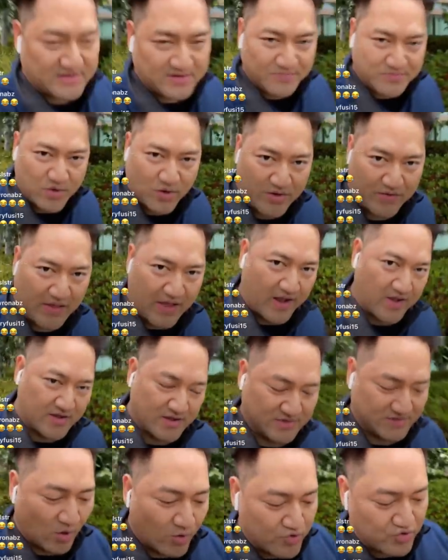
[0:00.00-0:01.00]
he has some sort of
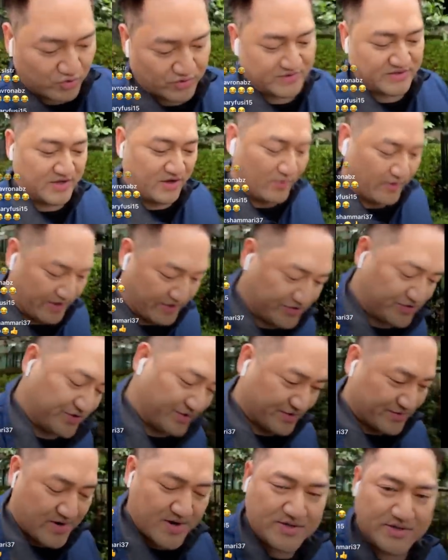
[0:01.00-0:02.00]
like social skill
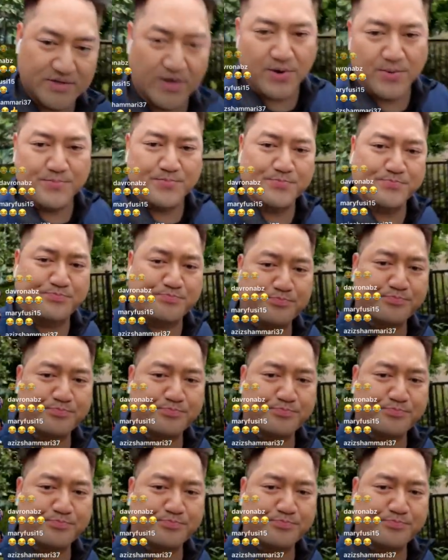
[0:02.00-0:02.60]
issues, right? So